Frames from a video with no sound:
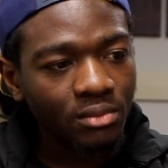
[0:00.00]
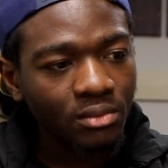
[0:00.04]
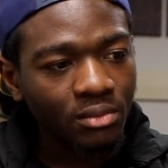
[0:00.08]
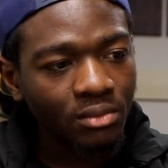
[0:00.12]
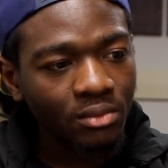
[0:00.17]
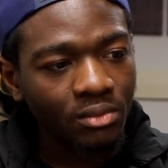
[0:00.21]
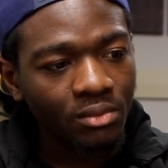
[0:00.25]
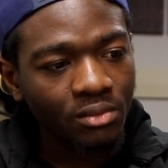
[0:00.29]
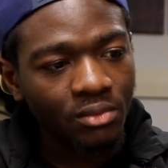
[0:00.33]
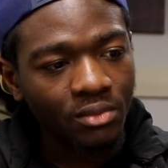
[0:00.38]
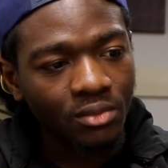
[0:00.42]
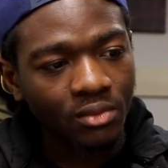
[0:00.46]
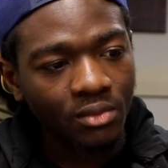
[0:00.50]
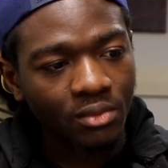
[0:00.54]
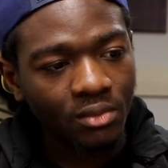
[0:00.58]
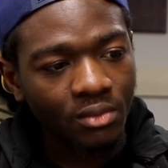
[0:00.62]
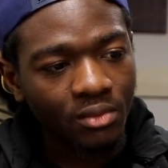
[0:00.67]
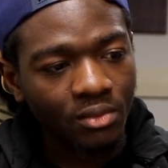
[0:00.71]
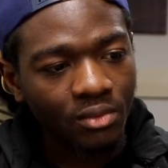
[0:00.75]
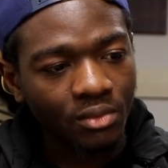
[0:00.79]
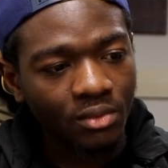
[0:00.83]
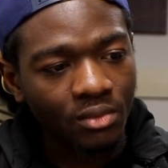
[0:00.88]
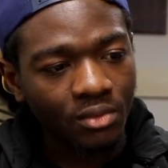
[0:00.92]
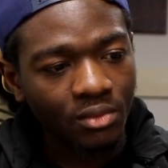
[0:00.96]

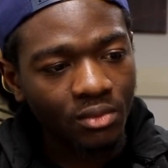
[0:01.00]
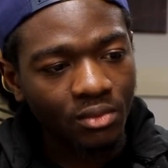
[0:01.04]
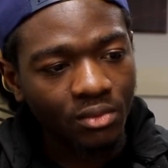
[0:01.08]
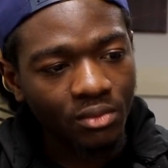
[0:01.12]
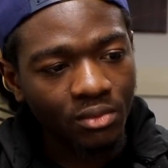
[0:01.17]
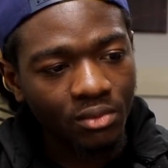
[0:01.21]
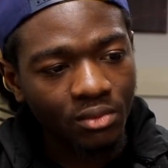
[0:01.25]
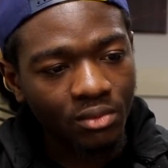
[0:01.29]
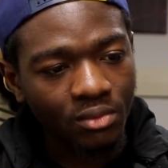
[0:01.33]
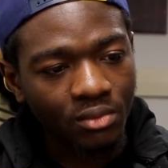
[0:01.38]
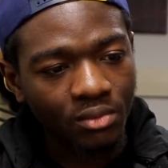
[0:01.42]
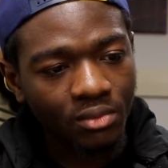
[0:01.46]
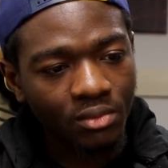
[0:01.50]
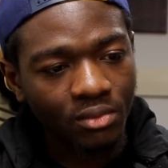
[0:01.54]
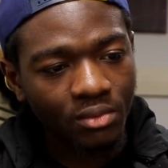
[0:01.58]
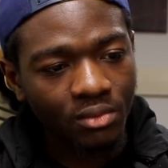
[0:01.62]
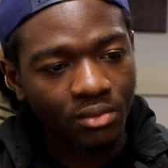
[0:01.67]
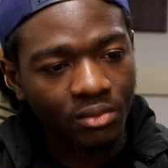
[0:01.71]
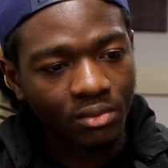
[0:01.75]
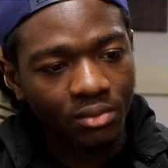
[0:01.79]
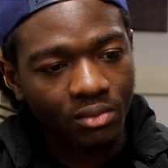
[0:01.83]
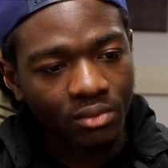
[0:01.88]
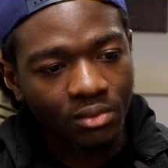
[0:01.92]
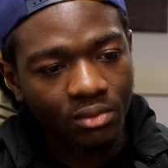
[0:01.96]

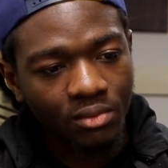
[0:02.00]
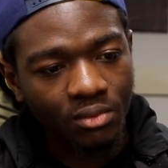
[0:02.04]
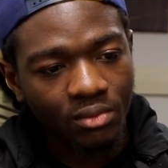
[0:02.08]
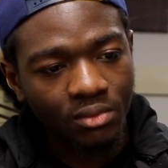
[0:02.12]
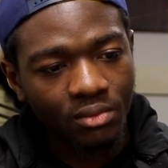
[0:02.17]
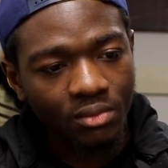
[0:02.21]
[no speech]